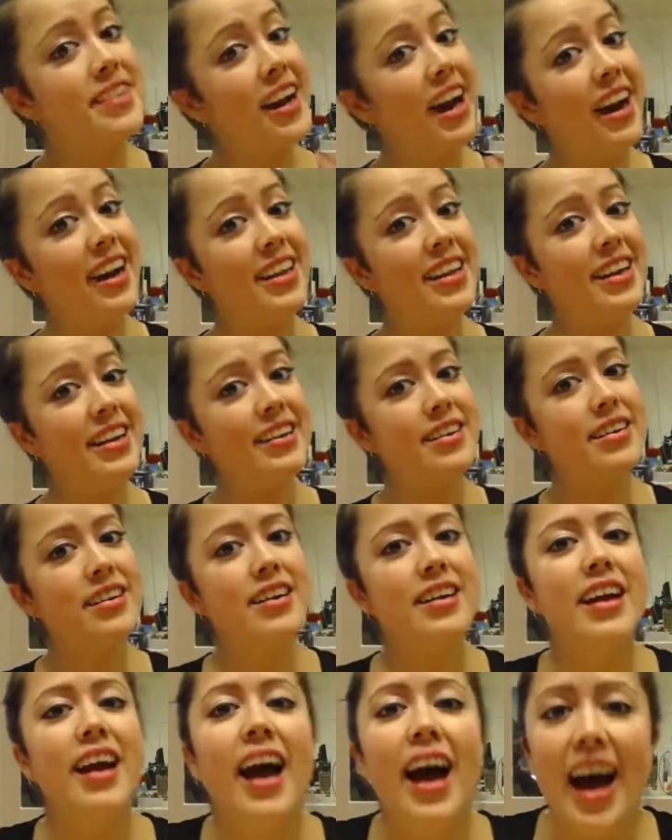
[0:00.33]
Hi there,
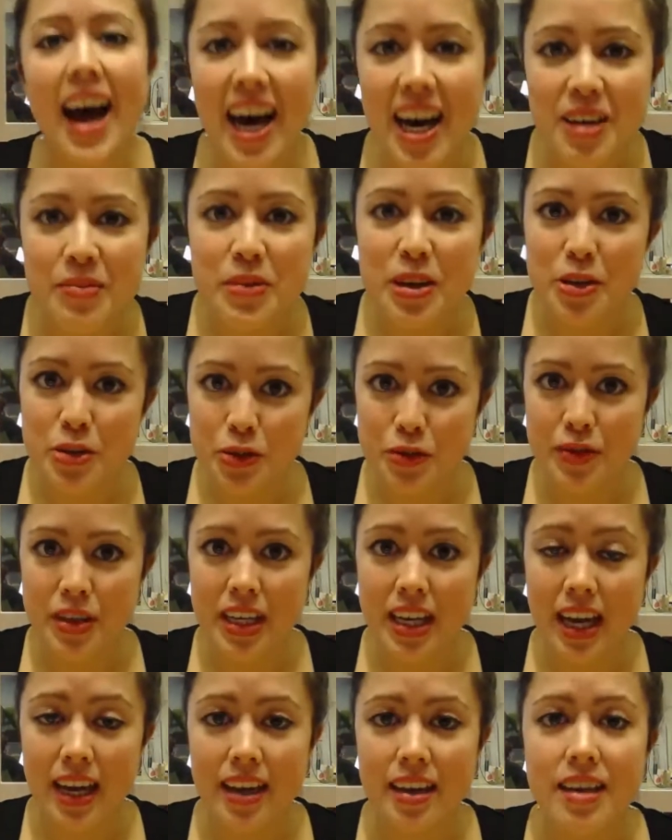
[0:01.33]
I'm
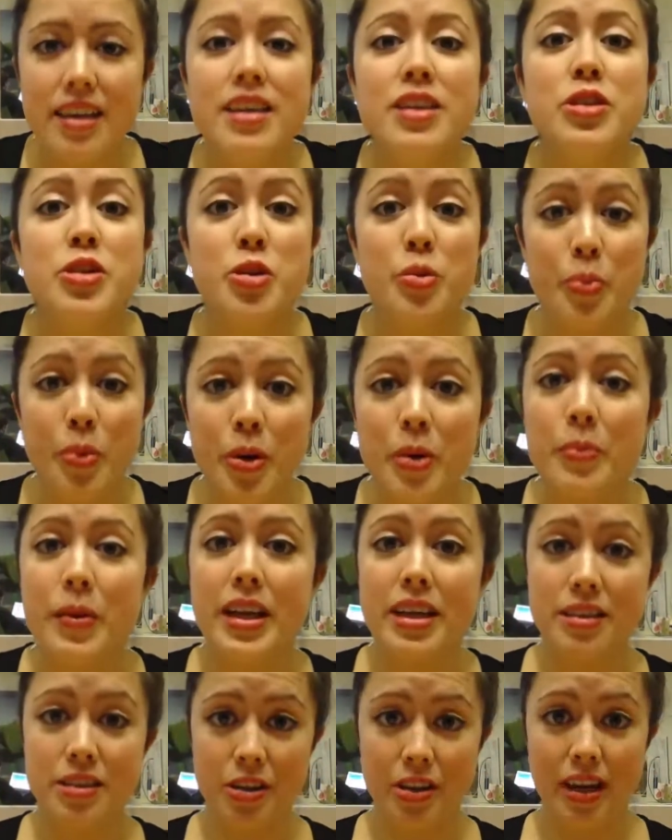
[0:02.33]
Jozefina, Support
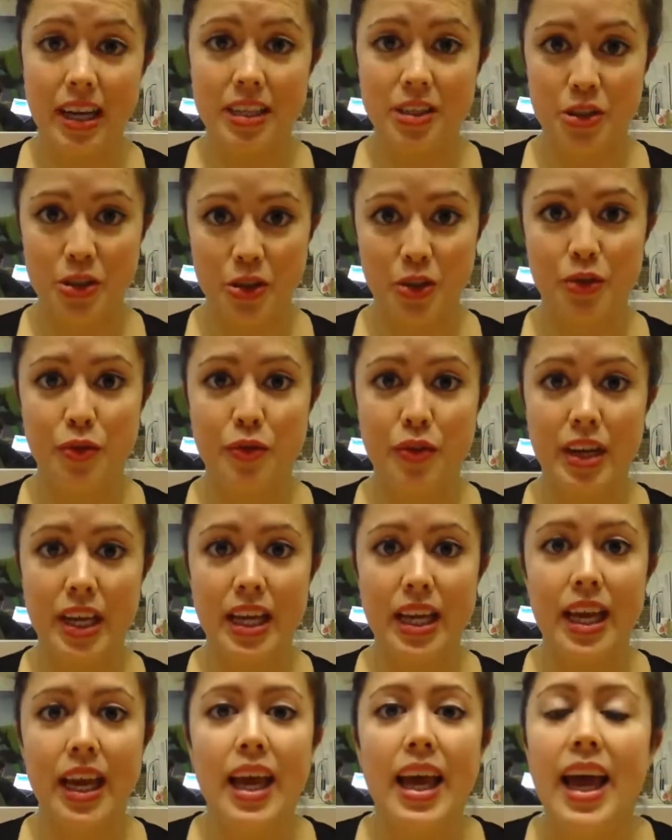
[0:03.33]
Manager at
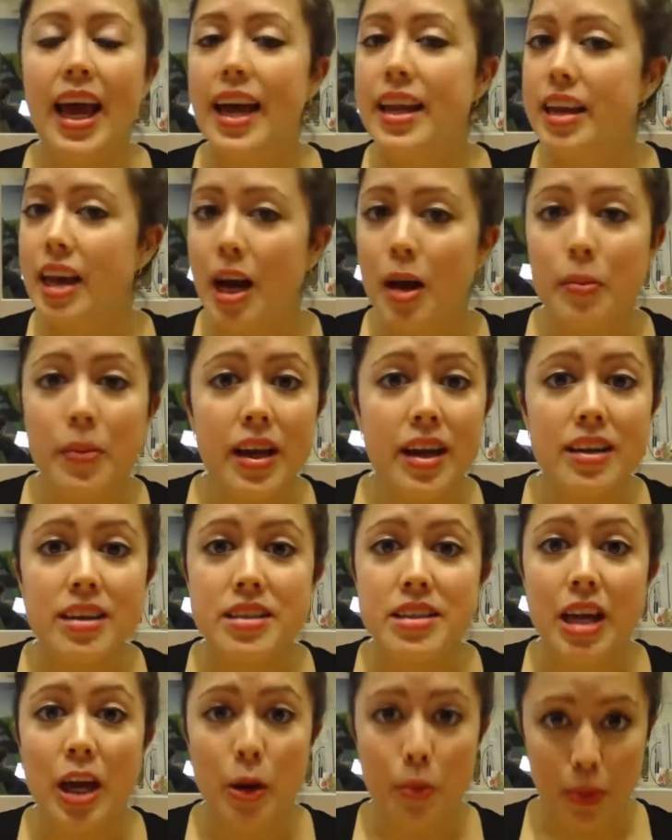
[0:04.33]
Surfly, and I'm here
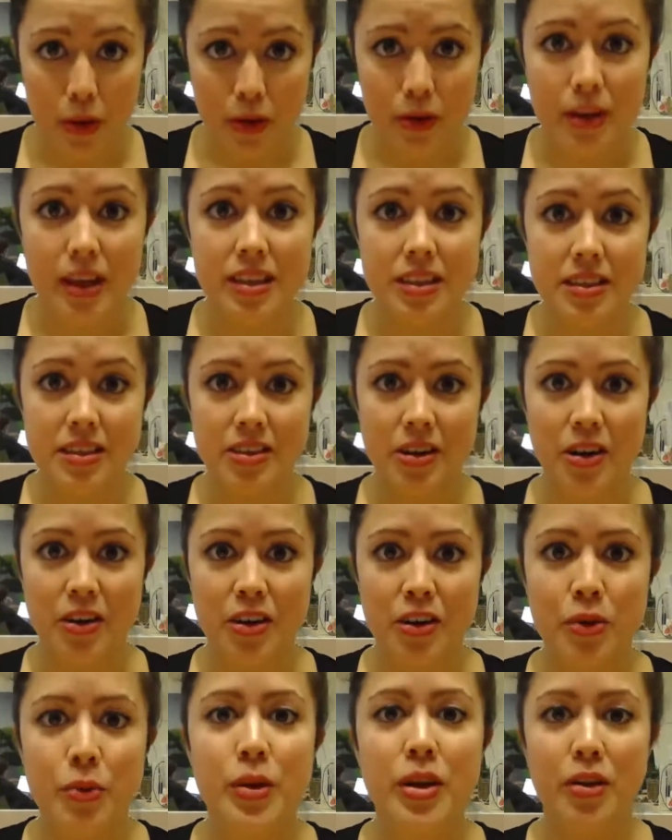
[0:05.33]
to help you get
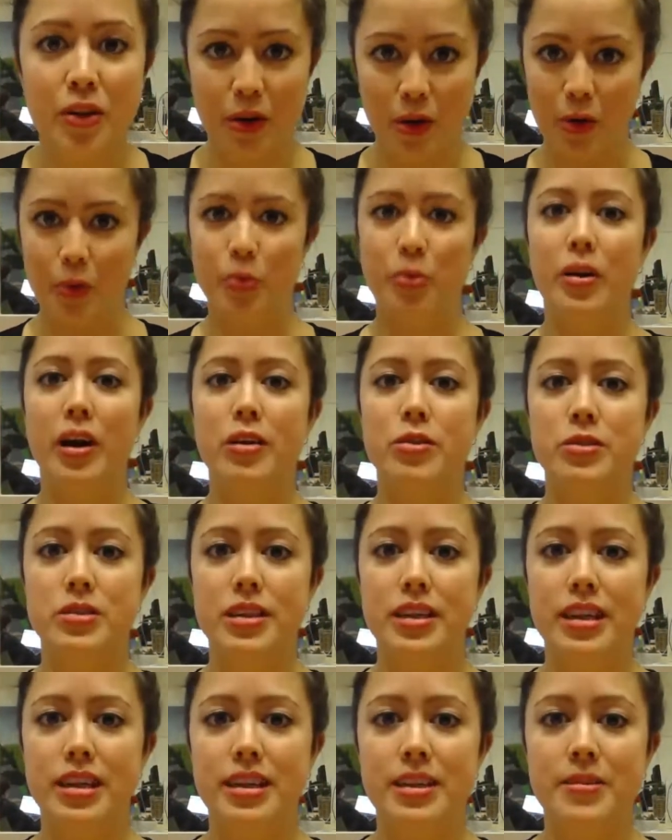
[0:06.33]
started with code
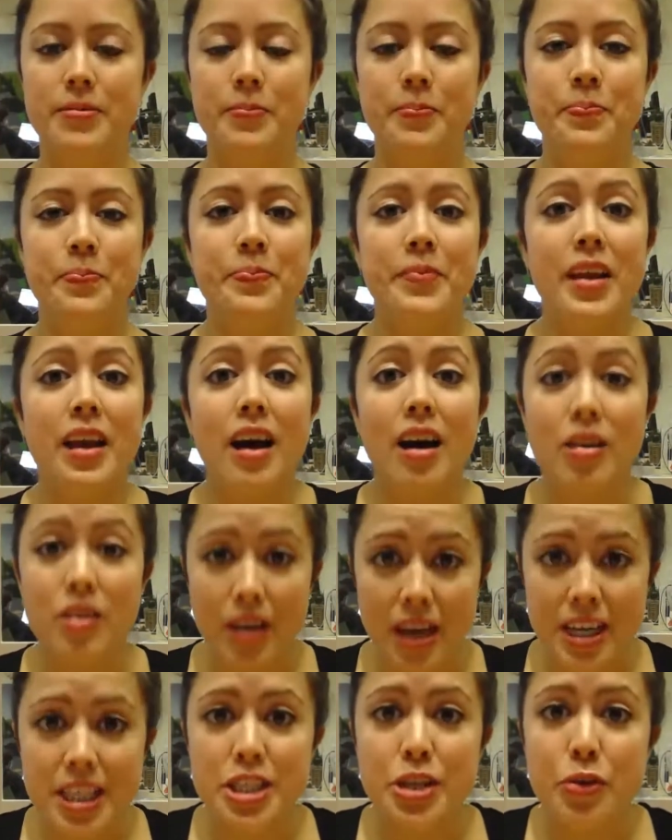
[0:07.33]
browsing. I'll
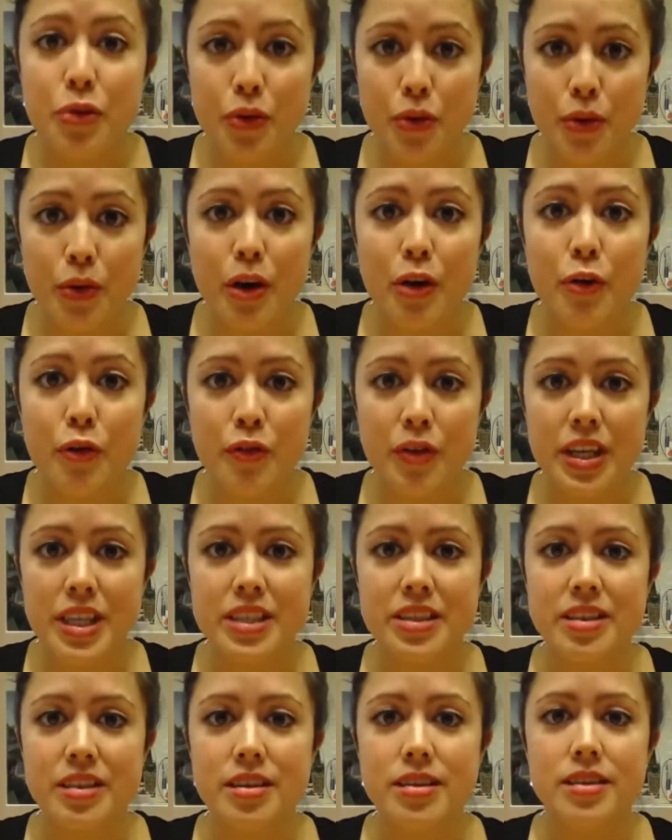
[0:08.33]
guide you through our
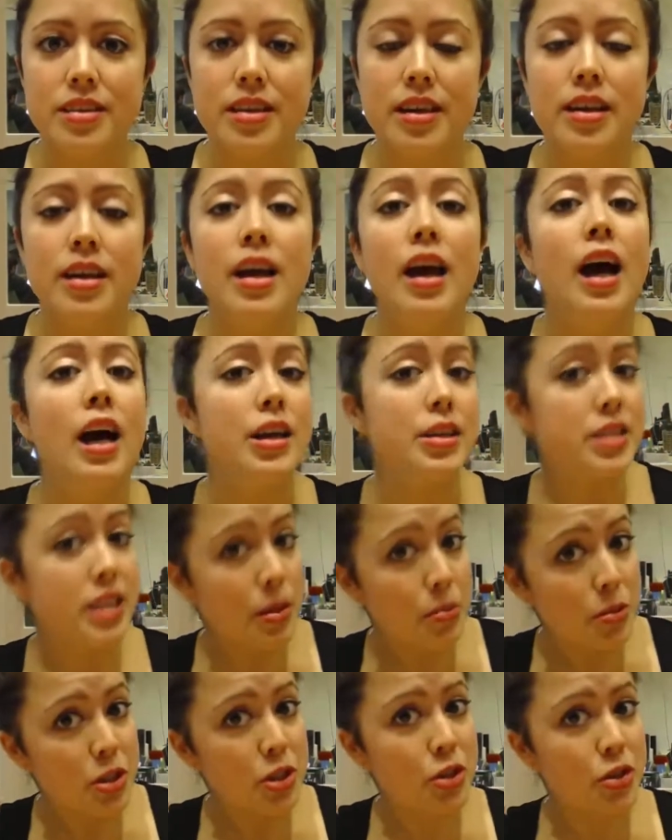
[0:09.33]
features, I'll
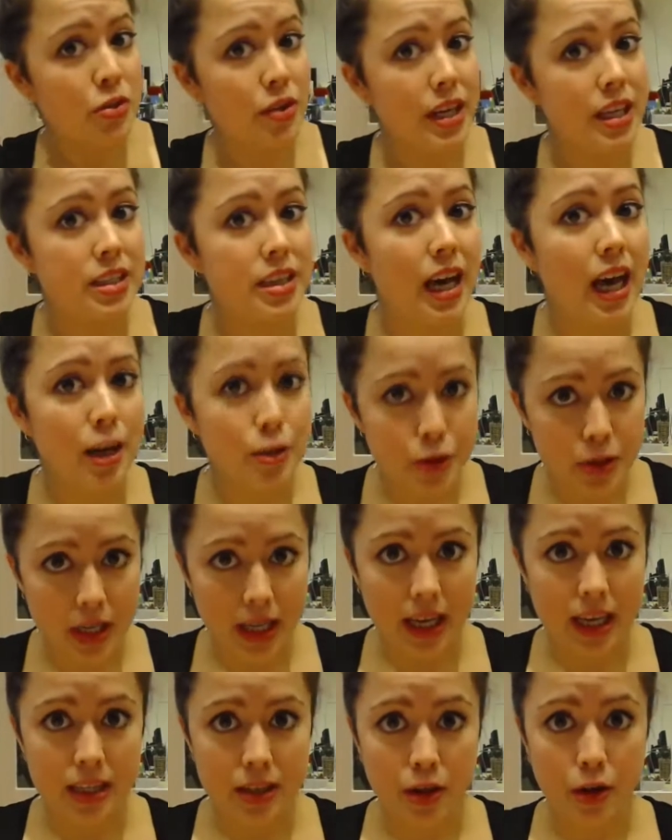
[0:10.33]
demonstrate how to
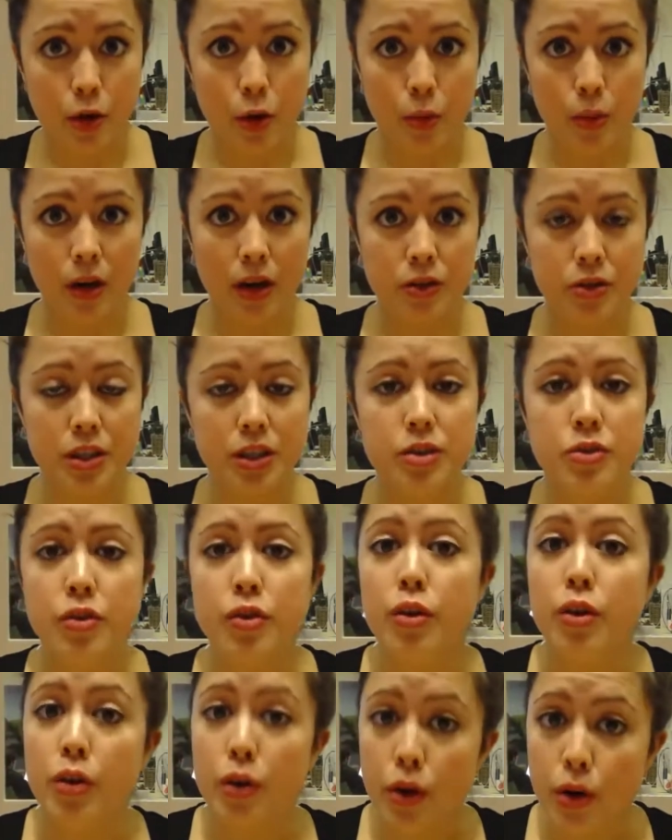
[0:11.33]
add code browsing to
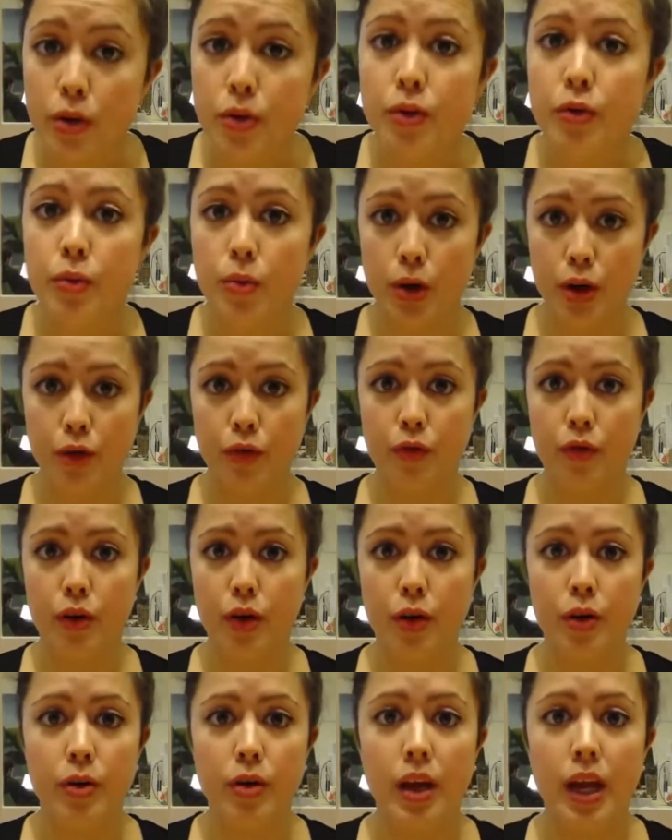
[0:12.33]
your current
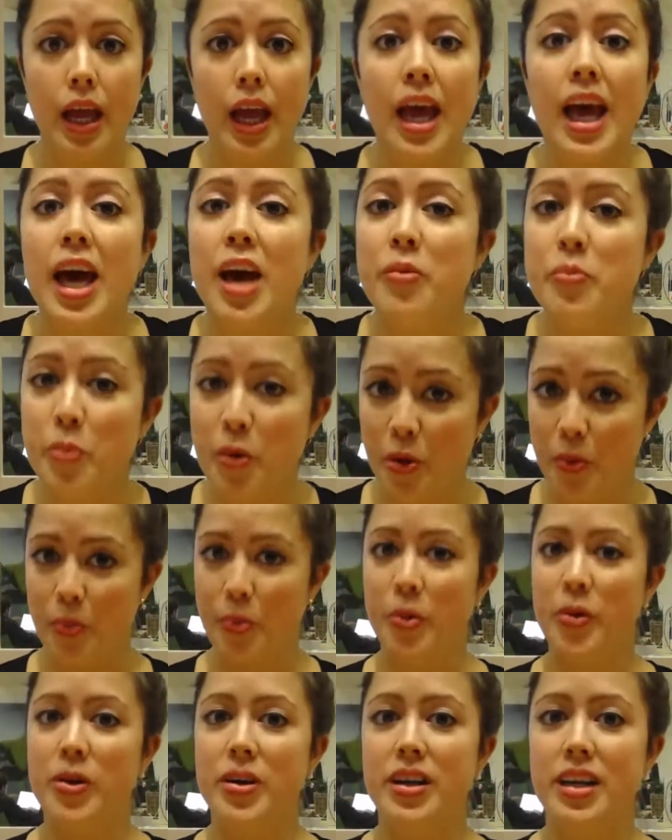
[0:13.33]
workflow, and more
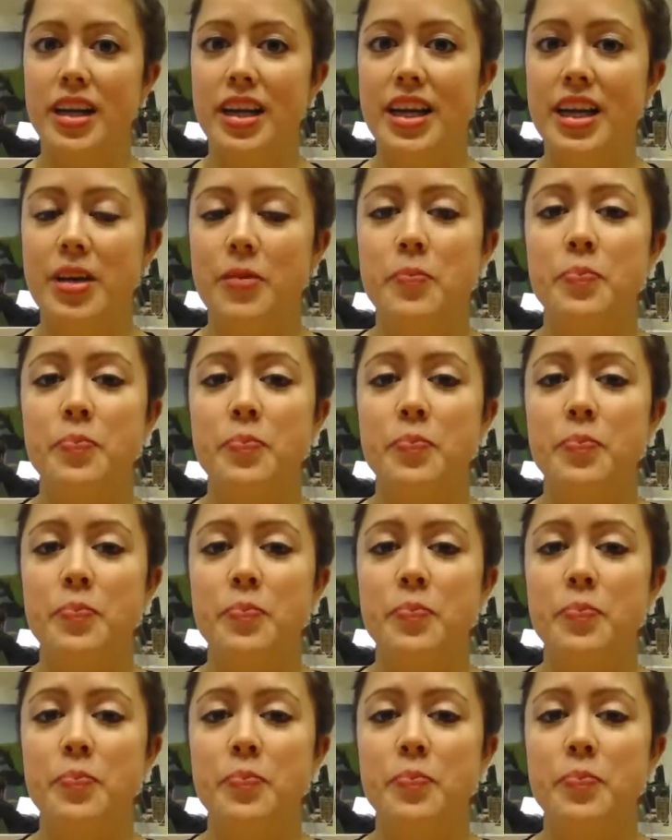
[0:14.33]
importantly,